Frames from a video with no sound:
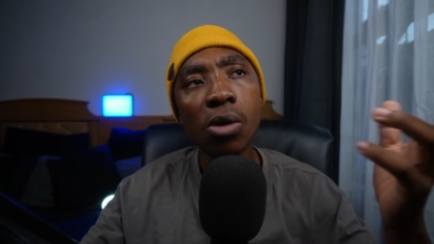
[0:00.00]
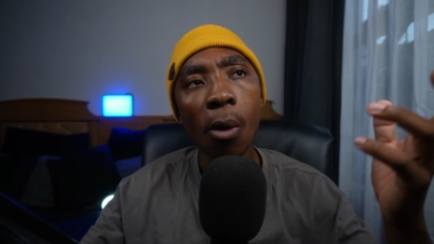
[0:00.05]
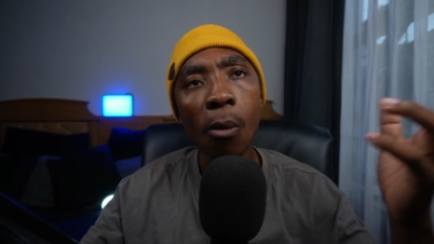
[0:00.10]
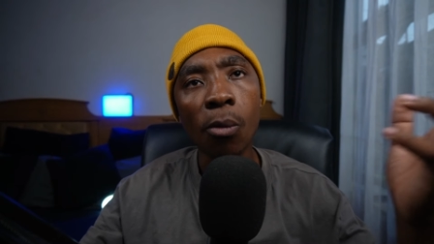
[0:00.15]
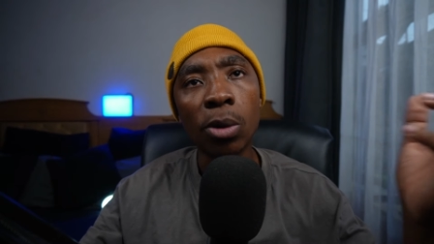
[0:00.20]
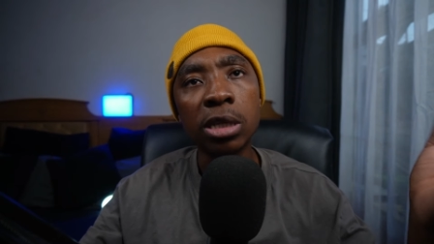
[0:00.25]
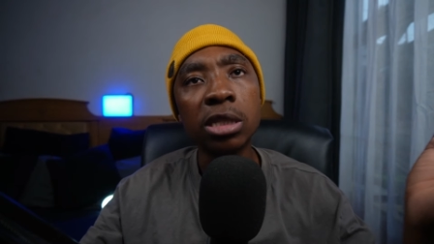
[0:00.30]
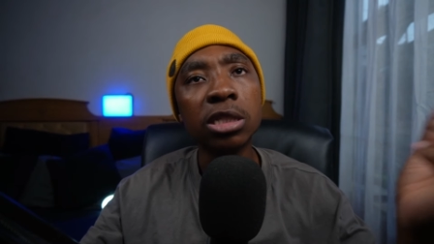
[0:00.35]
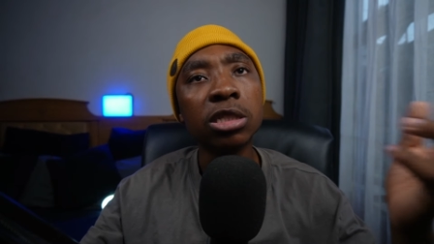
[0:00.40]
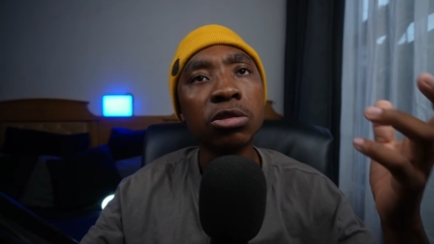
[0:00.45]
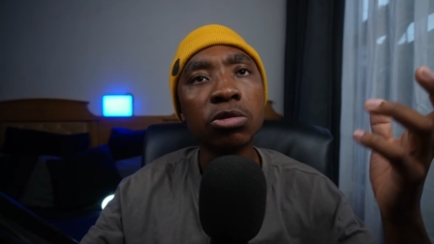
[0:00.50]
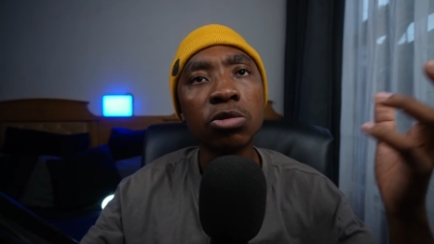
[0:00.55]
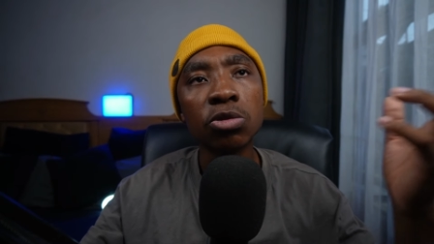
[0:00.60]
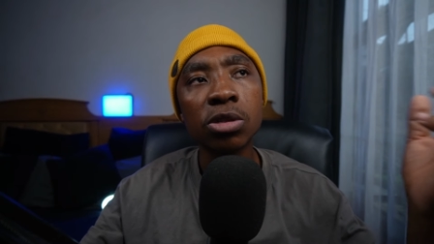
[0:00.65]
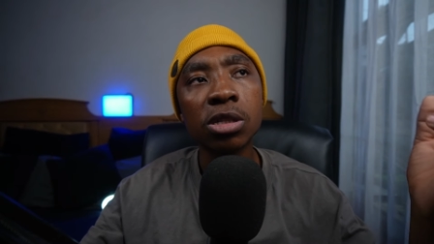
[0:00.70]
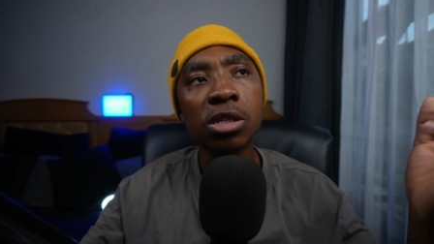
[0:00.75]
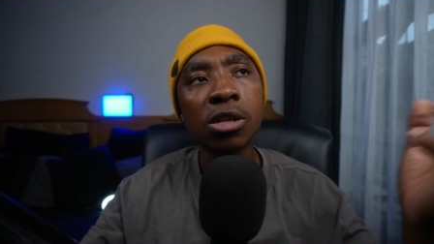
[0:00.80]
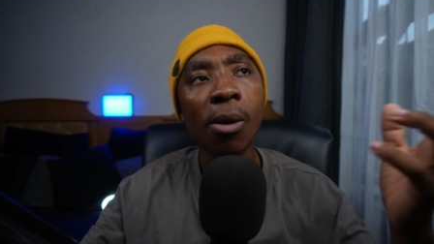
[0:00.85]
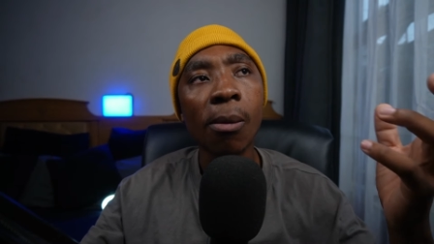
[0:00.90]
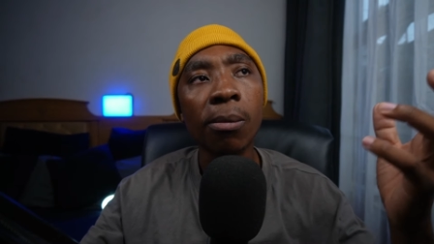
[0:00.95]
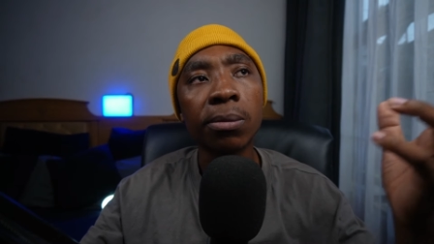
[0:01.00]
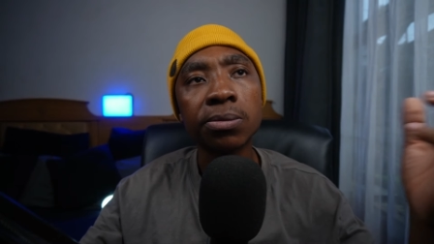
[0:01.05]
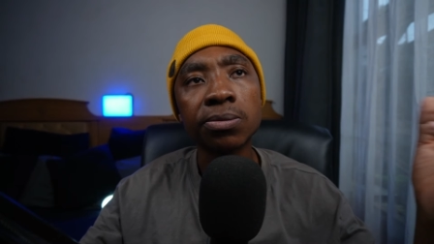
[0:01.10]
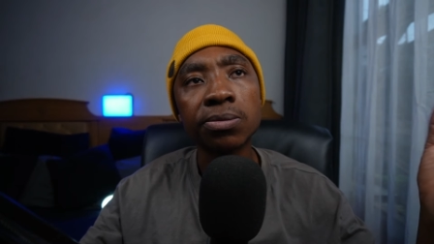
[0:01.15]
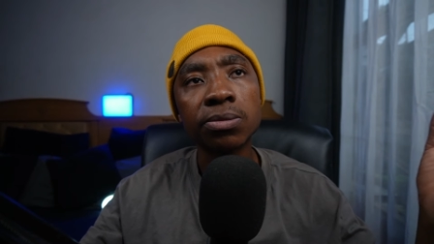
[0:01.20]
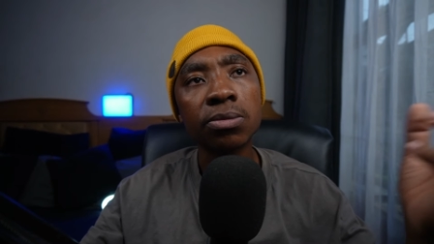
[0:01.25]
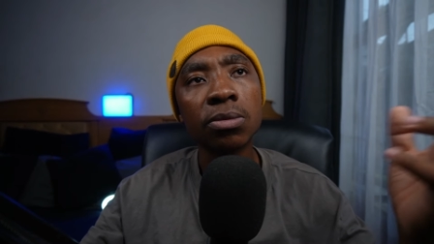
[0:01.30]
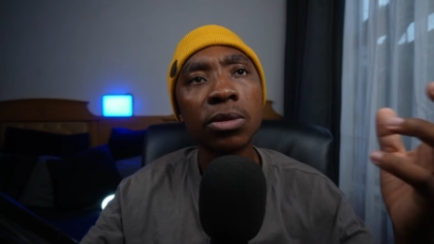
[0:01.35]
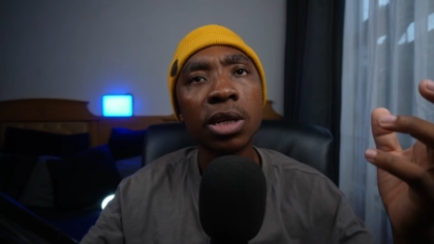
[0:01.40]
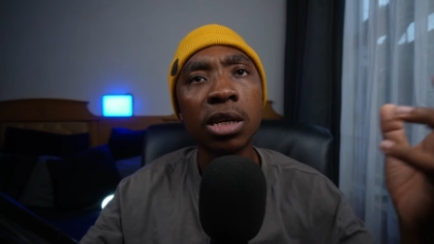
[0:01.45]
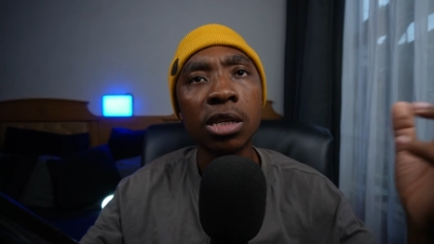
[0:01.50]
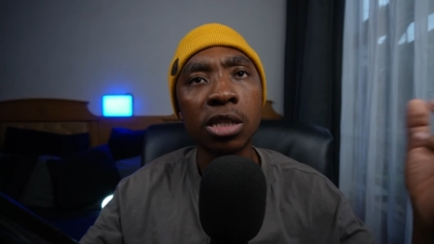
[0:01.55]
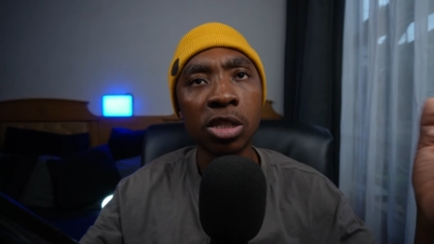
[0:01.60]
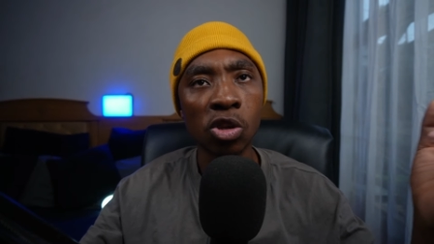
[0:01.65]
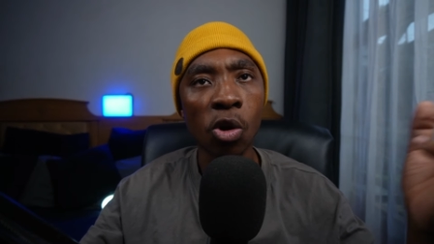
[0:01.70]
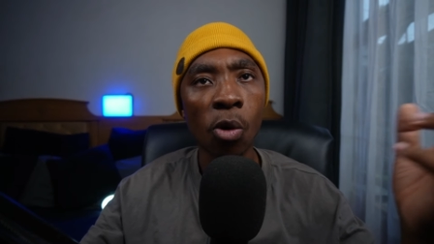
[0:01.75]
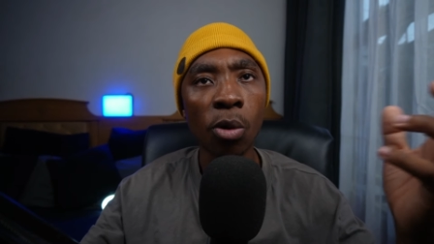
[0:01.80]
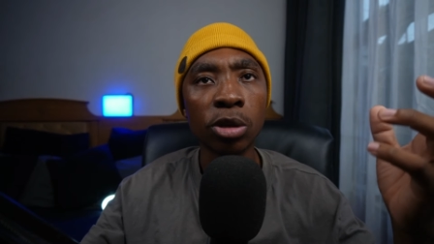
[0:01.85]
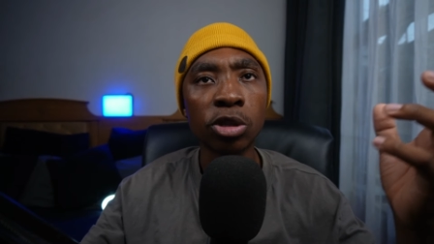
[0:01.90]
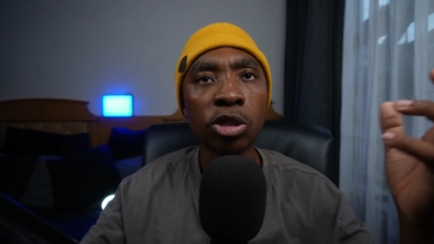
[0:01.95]
we'll think is
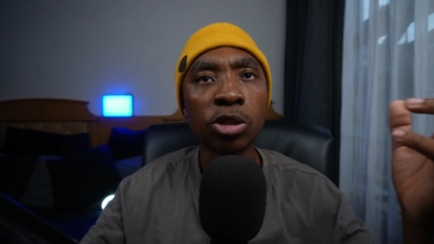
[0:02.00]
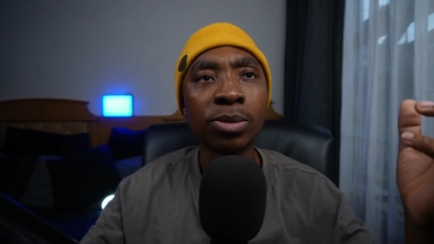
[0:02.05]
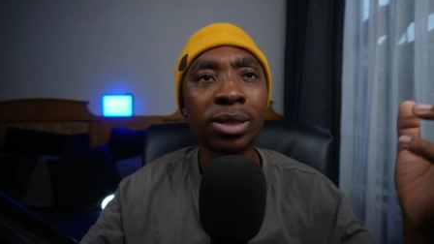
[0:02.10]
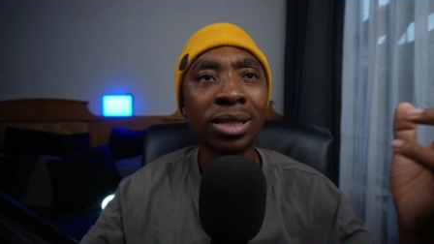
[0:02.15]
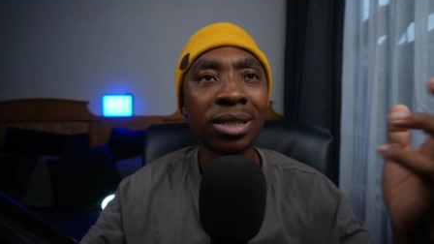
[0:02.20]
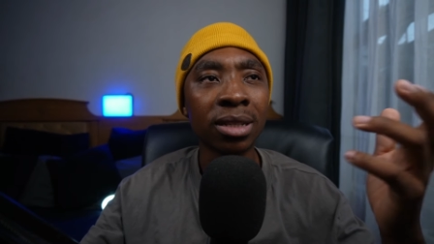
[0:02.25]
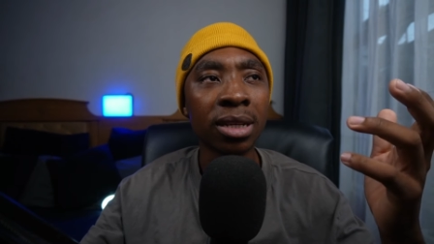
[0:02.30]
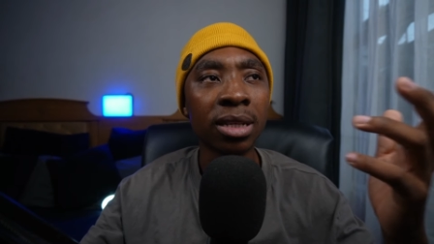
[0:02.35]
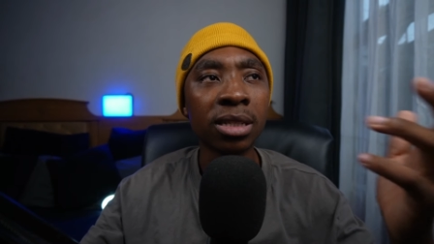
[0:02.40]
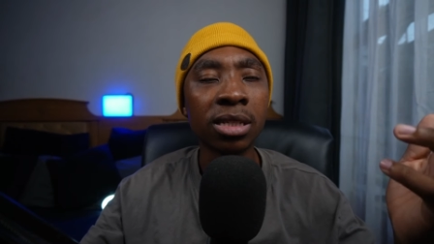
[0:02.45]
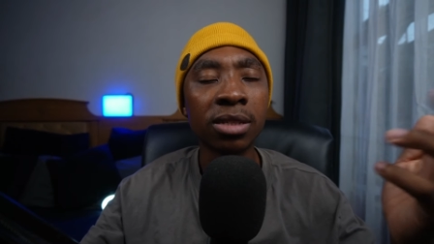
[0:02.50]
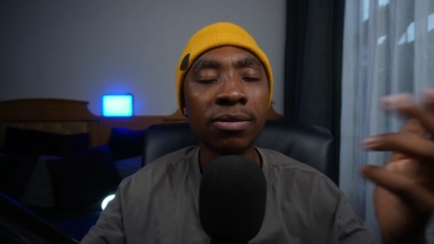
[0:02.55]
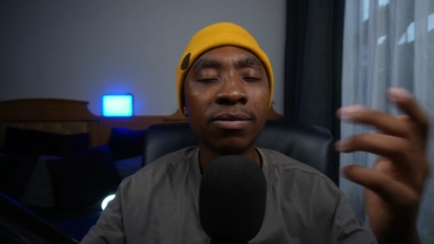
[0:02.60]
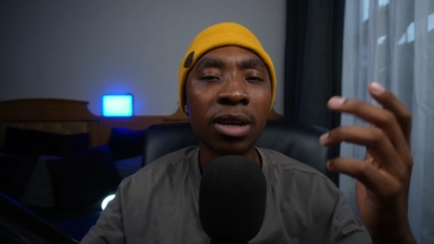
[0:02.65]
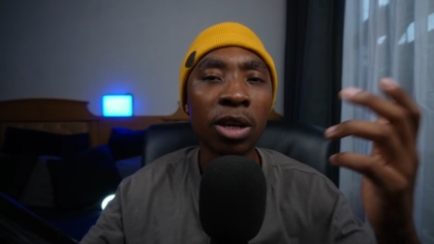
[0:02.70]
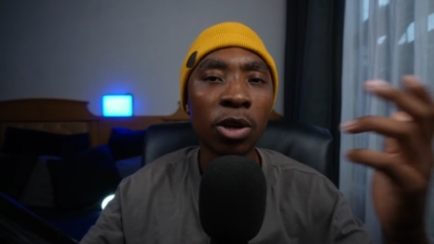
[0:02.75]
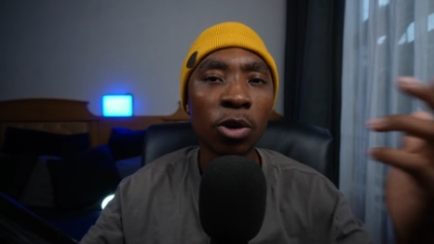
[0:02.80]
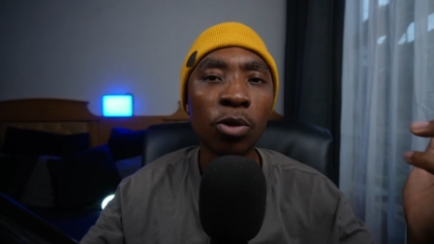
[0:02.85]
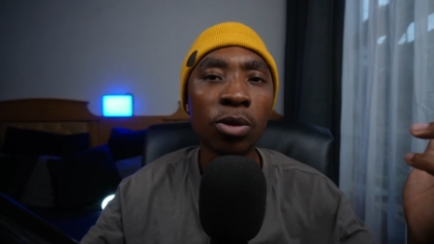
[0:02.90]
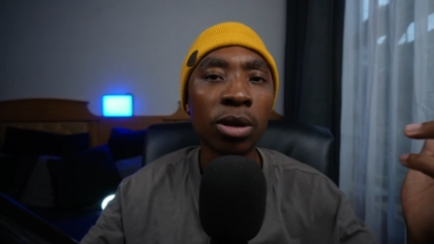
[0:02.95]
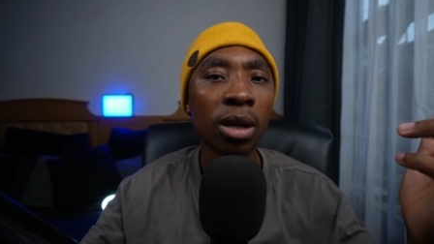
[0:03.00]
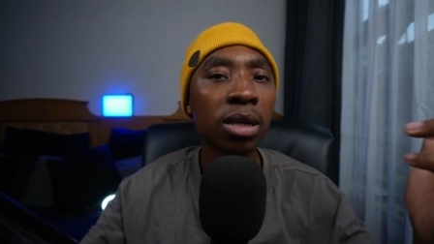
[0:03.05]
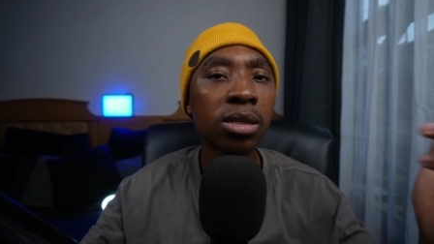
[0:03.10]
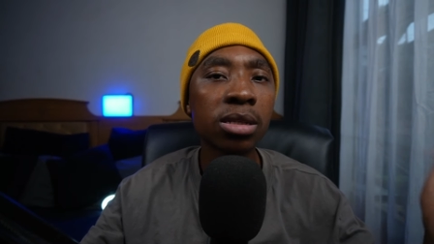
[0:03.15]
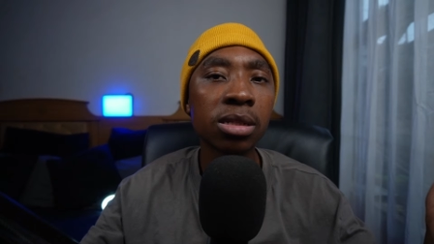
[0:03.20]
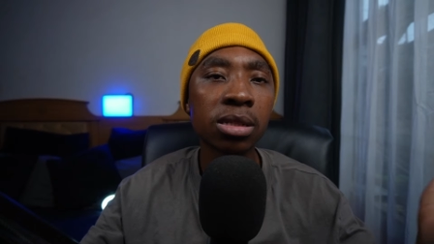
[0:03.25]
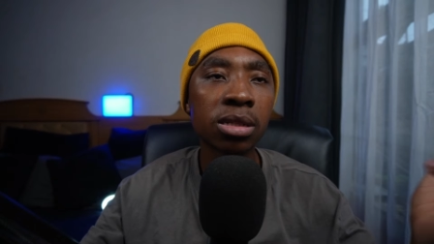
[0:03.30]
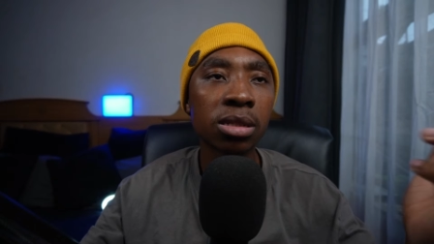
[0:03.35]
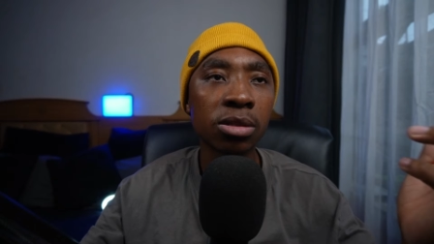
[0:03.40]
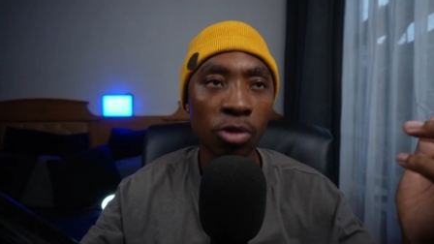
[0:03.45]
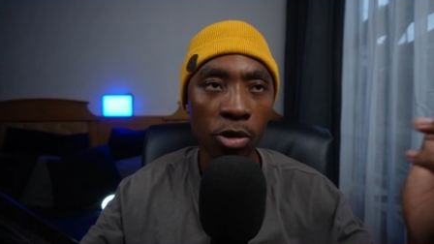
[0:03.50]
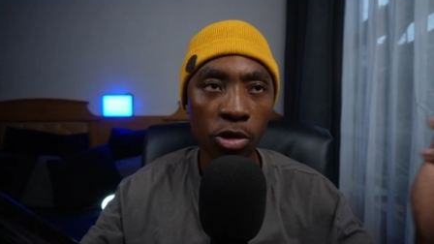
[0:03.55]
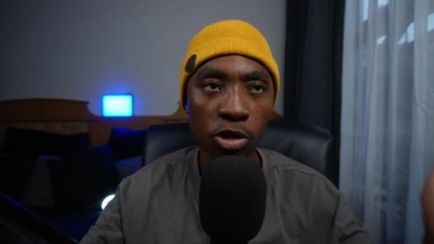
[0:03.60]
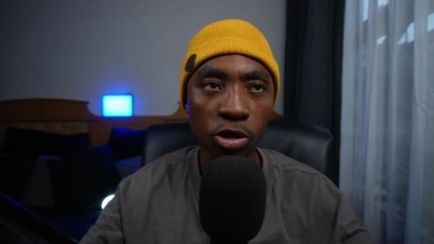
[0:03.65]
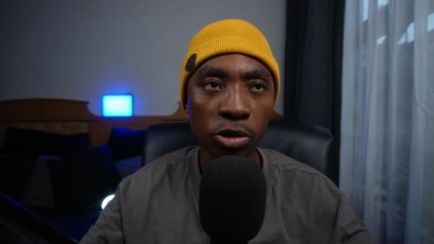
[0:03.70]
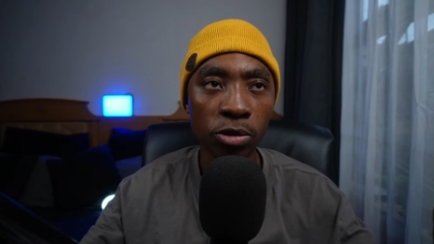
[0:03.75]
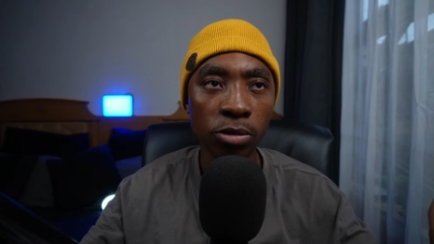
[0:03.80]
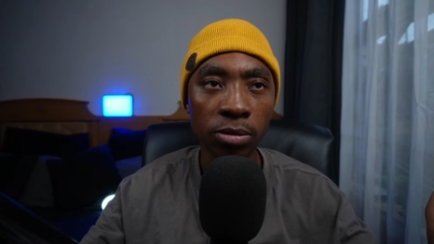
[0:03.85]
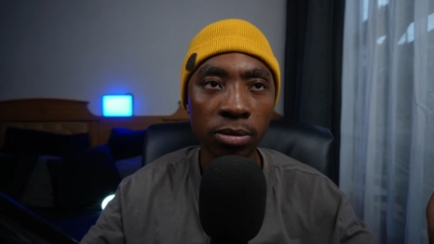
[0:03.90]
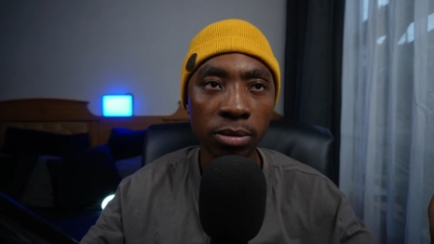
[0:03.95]
going to be creative alone, that is not
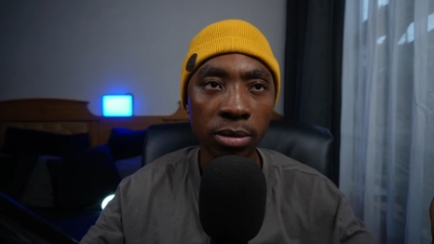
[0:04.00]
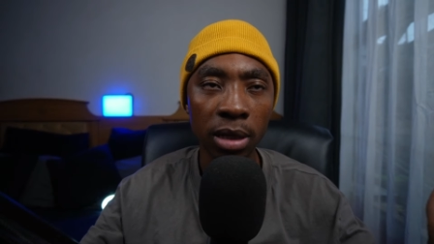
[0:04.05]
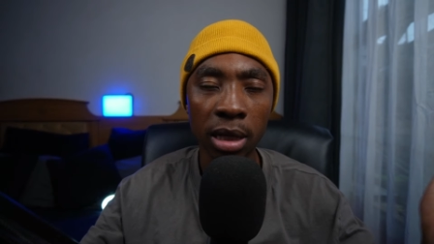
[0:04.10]
true.